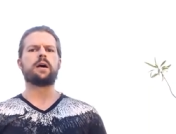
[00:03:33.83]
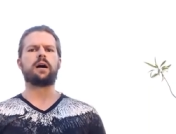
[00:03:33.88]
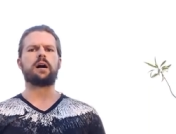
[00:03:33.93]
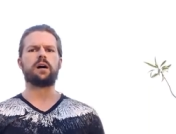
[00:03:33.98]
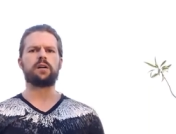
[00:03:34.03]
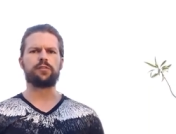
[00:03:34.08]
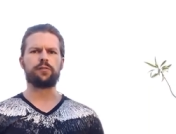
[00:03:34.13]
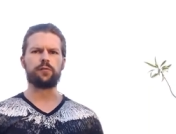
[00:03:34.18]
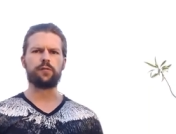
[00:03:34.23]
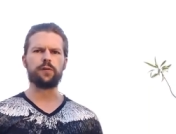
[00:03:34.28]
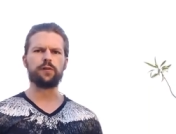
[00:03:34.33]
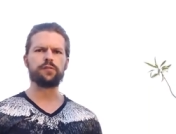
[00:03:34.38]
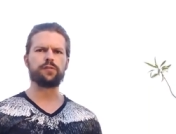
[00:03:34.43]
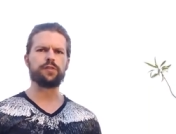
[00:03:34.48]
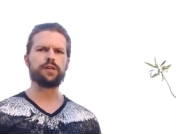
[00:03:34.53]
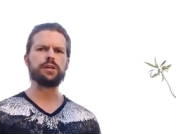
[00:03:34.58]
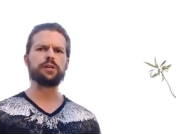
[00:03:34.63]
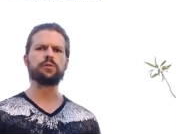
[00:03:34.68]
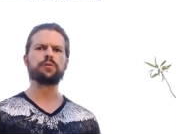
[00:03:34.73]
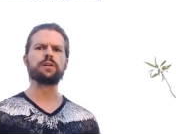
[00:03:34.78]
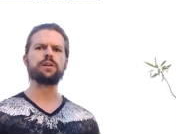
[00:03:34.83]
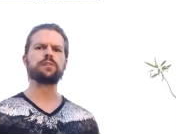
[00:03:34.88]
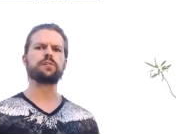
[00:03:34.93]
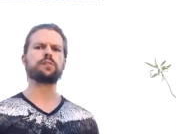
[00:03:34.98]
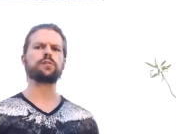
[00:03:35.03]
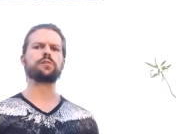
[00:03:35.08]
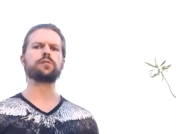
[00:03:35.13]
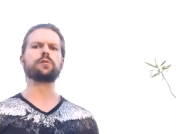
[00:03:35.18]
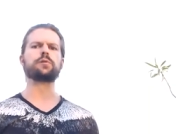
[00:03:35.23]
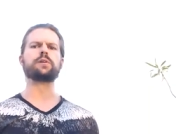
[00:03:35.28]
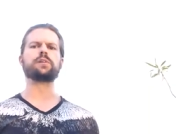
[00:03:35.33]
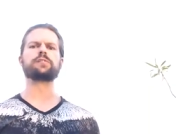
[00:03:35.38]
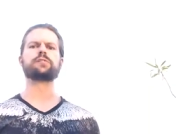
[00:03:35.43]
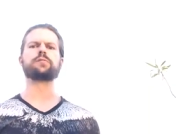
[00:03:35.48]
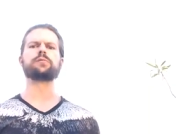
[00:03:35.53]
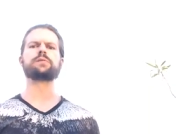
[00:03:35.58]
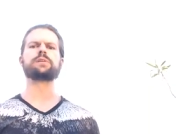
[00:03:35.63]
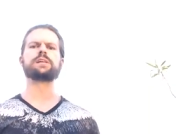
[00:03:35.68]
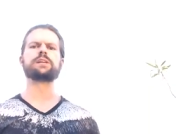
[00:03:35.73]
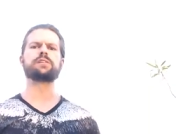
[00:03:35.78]
Uh, the first thing you need to do is
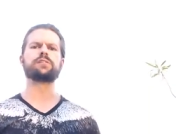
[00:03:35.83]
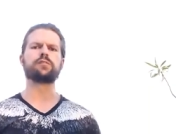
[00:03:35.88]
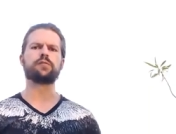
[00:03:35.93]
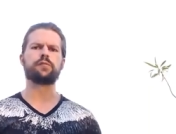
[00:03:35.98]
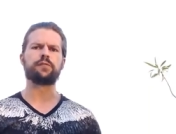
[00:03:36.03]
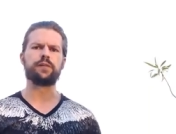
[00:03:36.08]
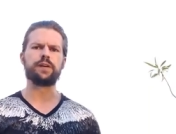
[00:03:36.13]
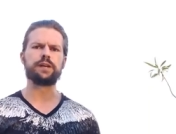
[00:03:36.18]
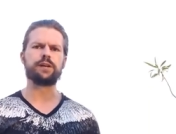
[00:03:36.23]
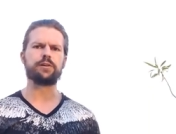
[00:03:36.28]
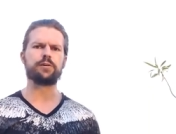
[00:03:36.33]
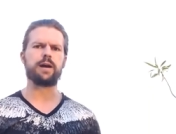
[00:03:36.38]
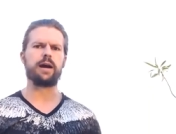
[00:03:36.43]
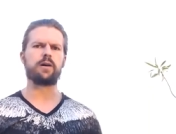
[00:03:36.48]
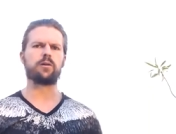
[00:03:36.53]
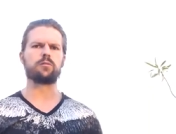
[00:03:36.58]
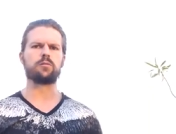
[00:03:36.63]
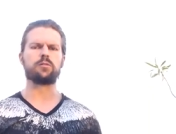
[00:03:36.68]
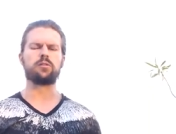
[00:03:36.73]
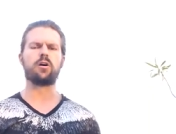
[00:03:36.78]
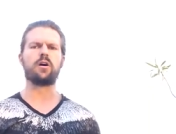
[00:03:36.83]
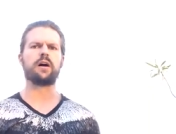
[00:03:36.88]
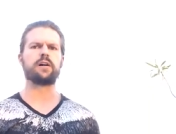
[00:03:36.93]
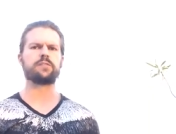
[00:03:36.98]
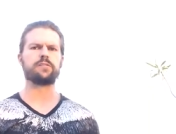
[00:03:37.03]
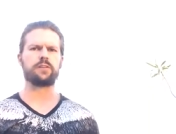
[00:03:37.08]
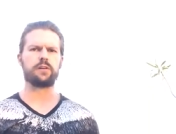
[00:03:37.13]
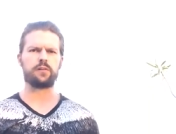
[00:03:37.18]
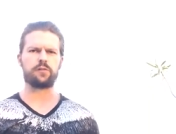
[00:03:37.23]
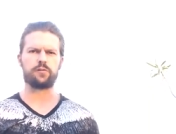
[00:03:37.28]
you need to figure out lodging.